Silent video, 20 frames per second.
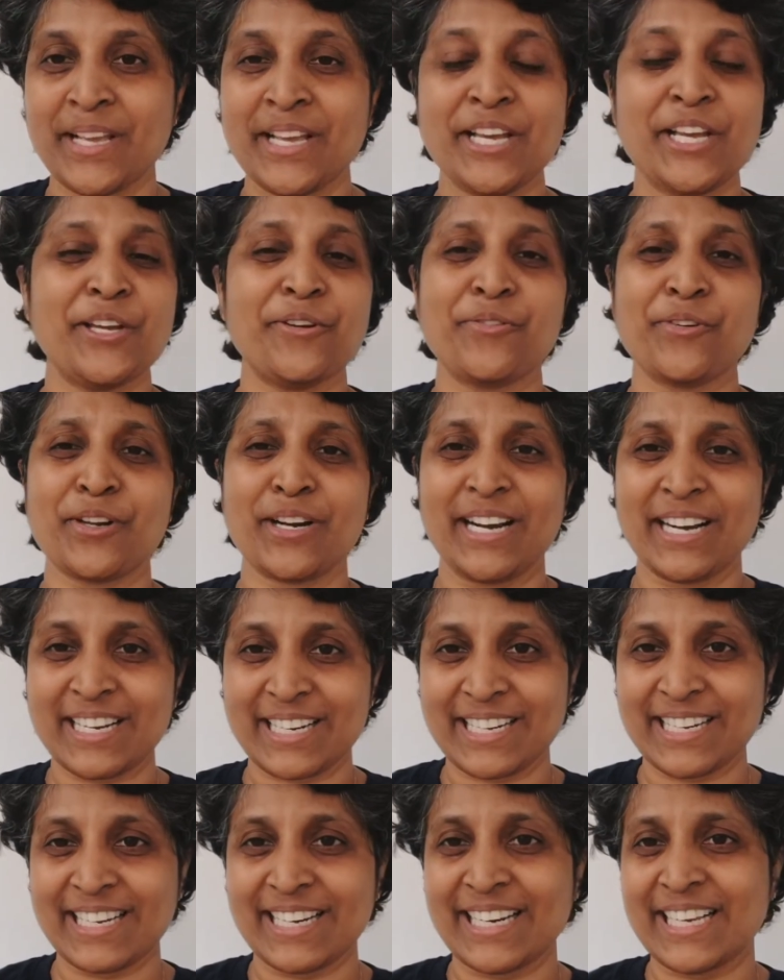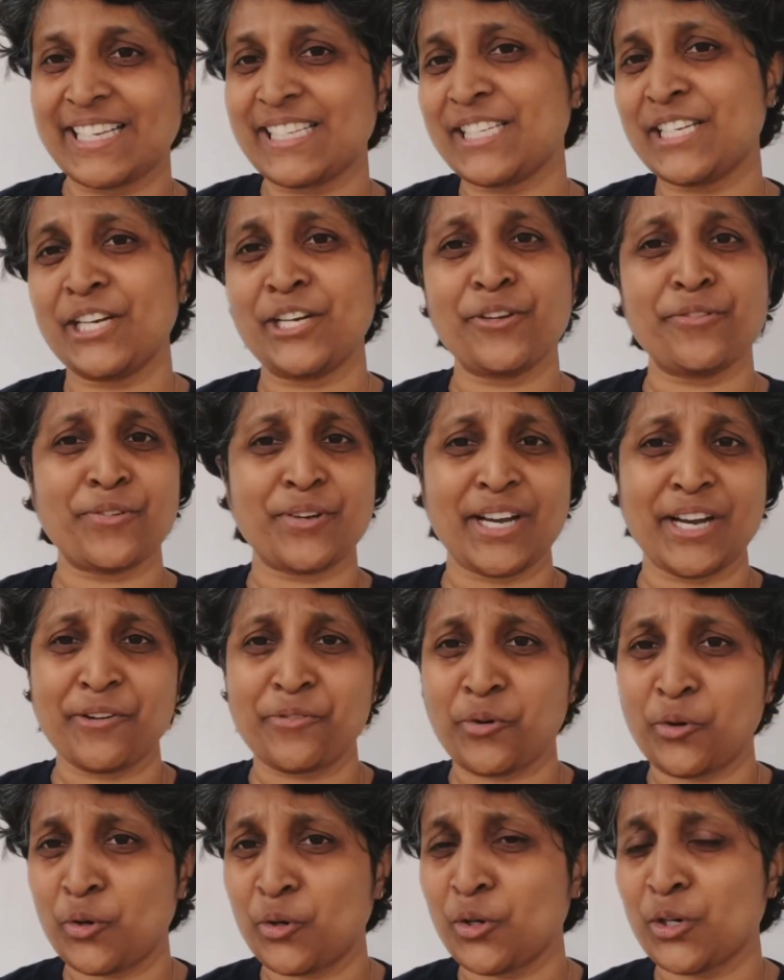If you're already lazy and if you have
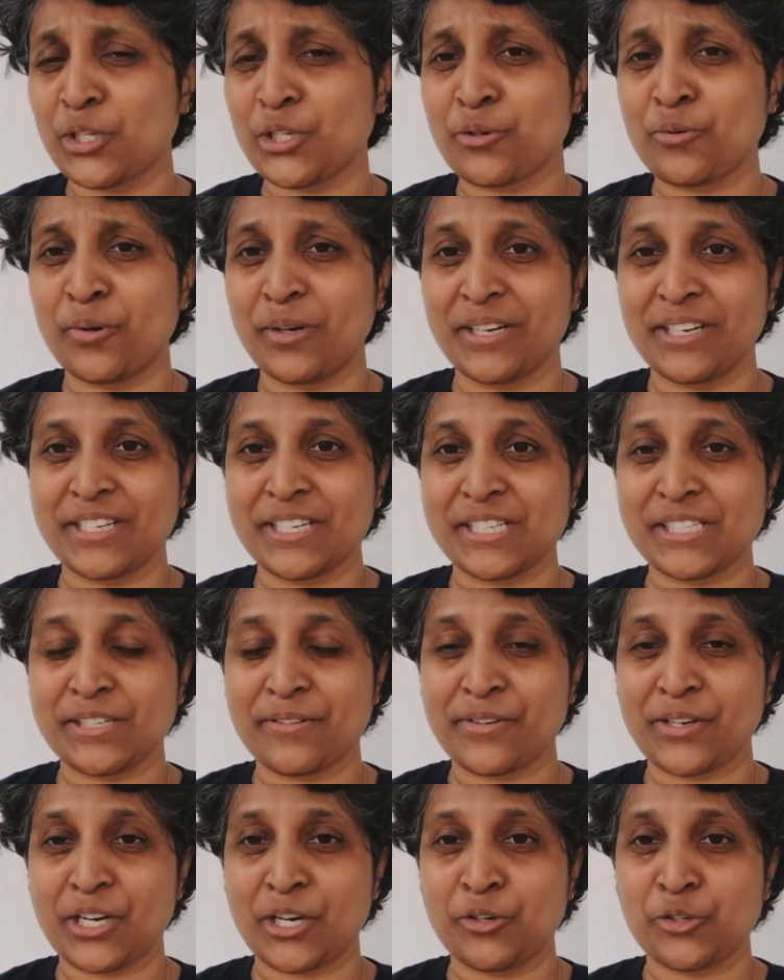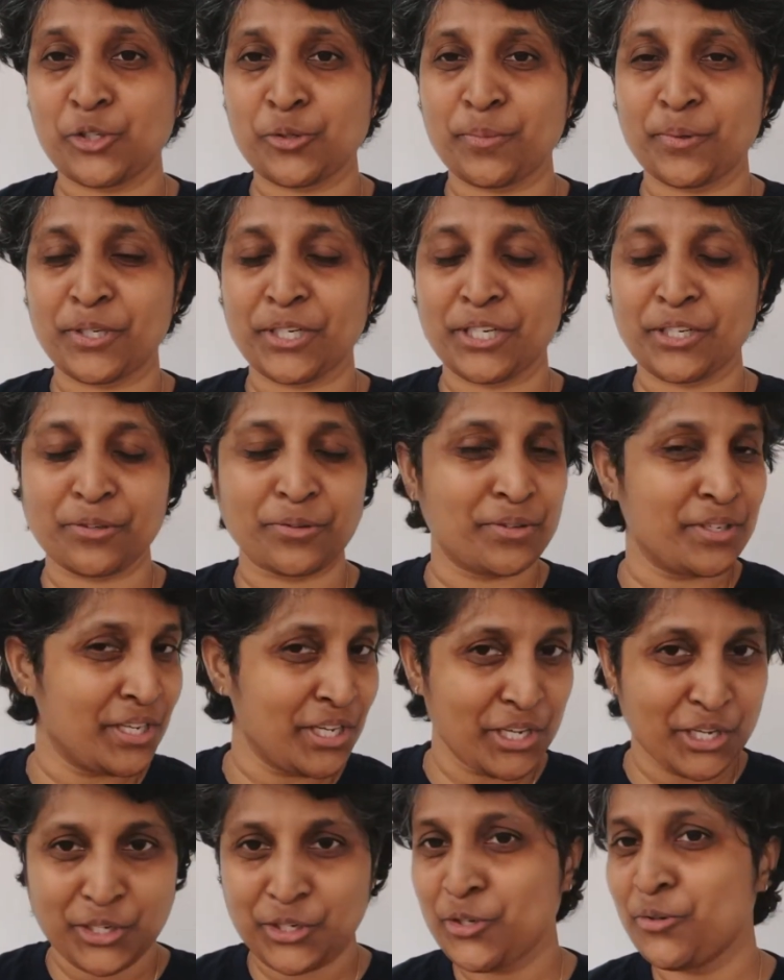all the qualities of a couch potato,
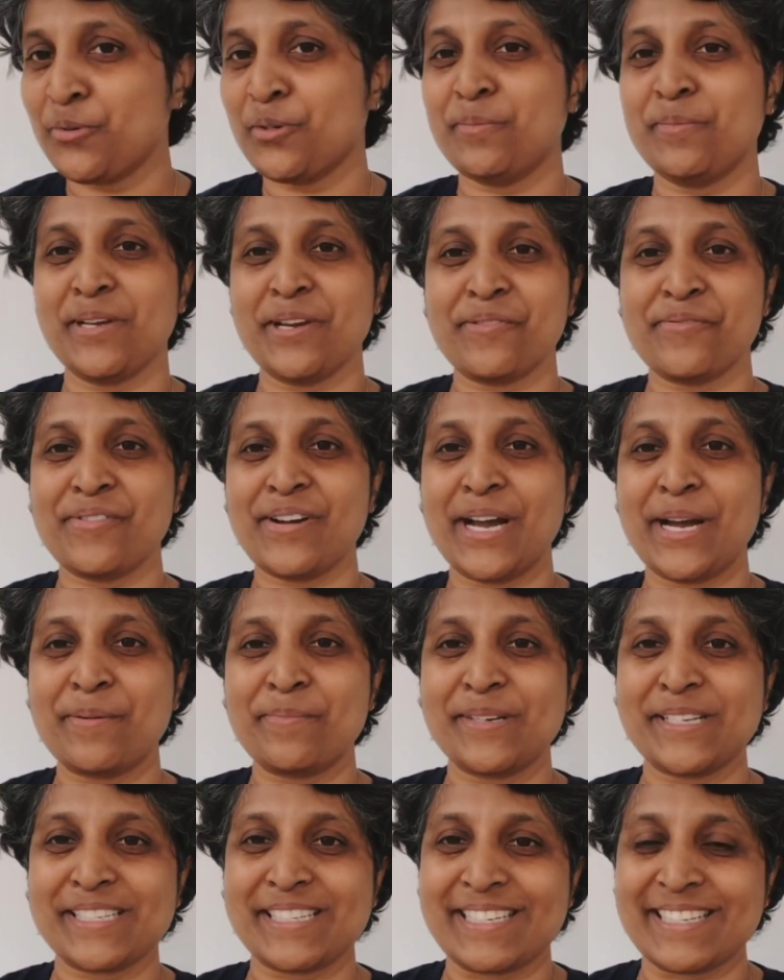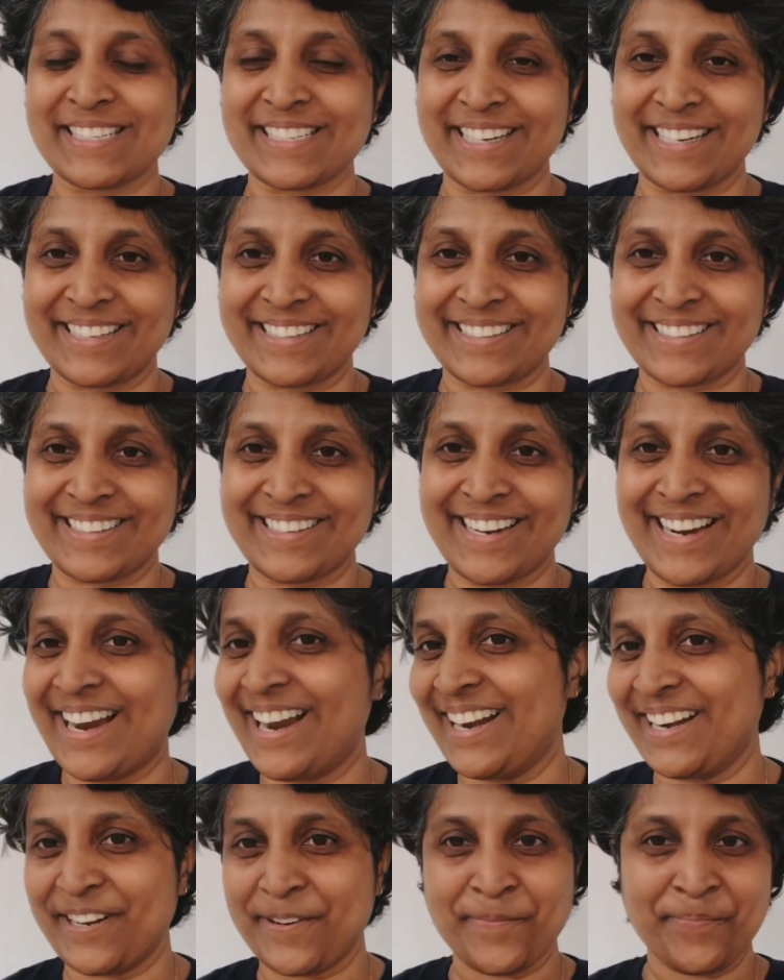you will be a fabulous designer,
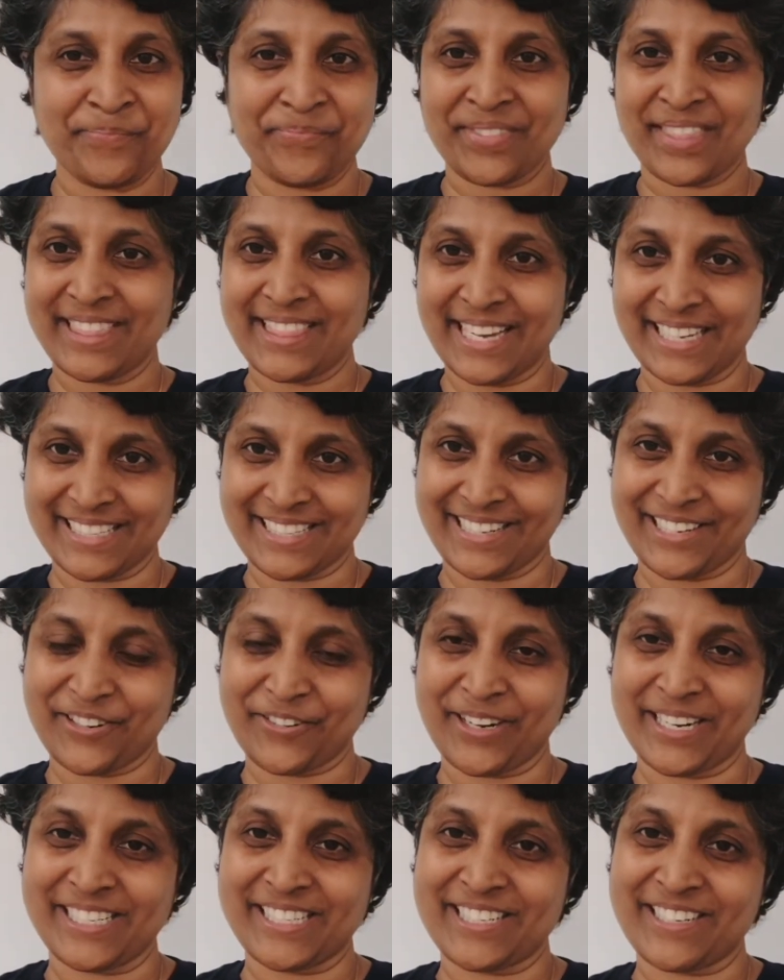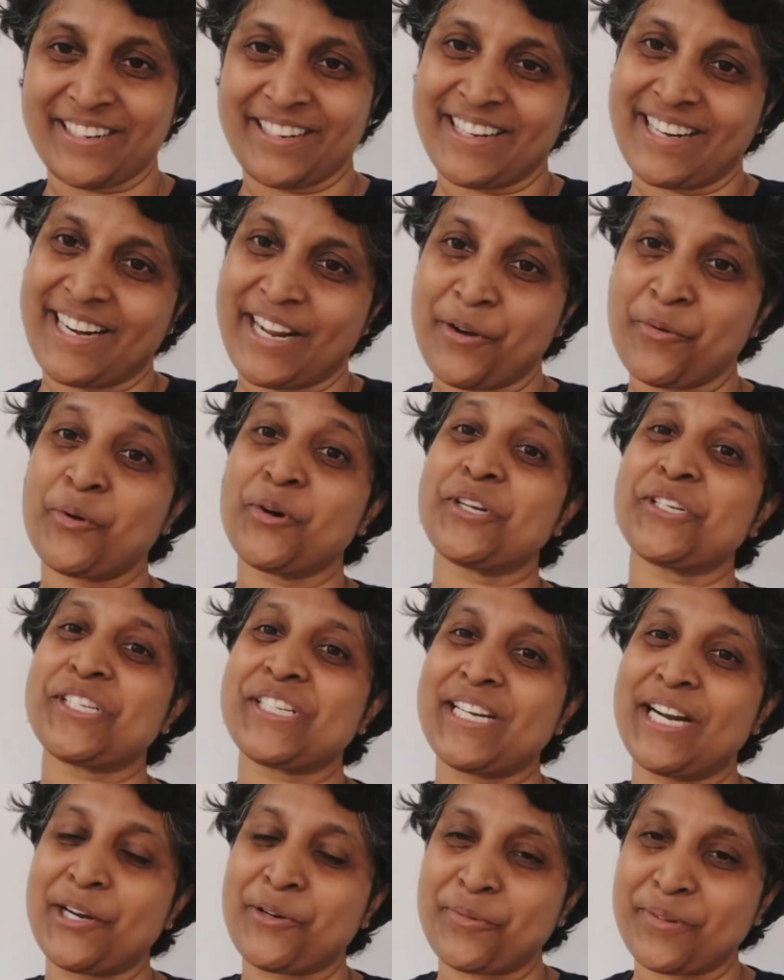and that's a great start. And I want to
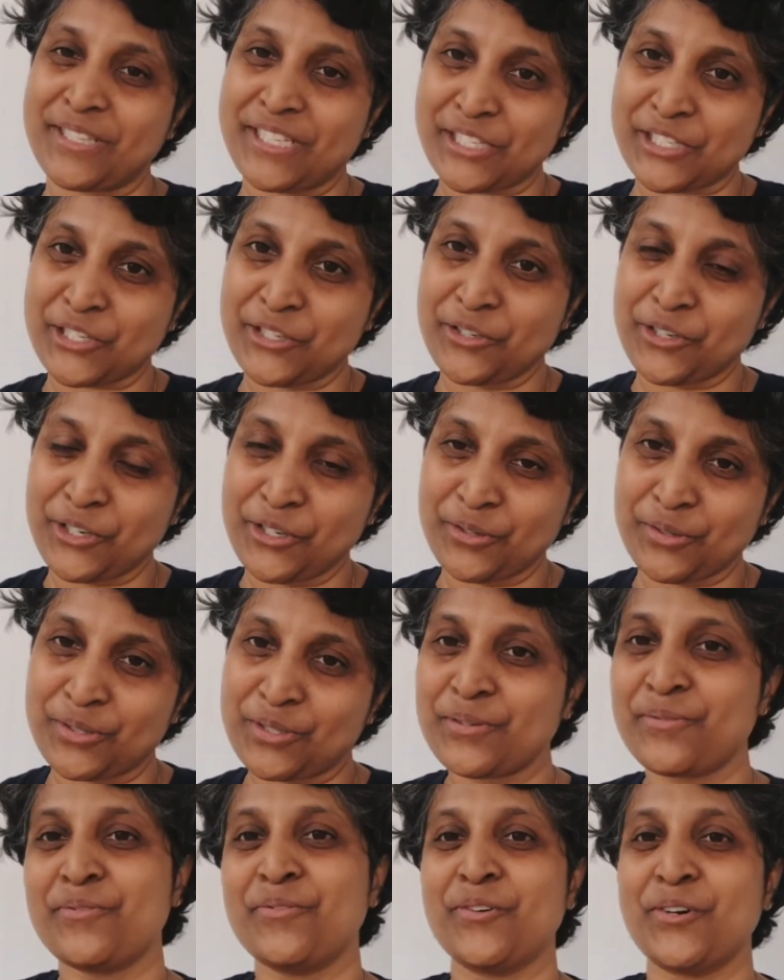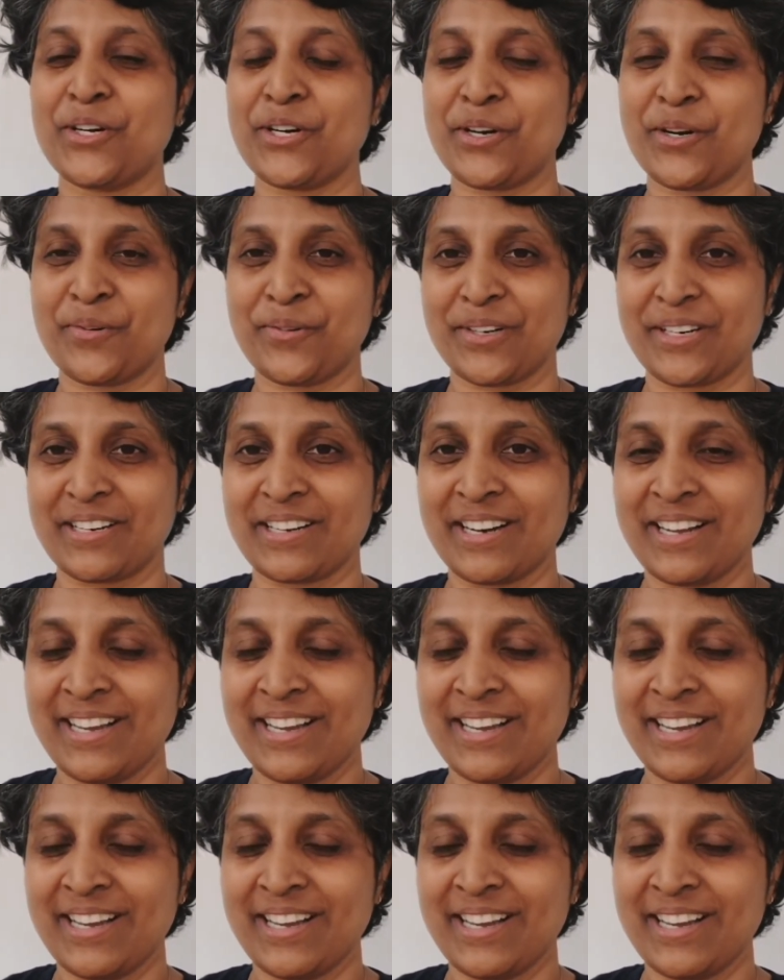start with this good news for our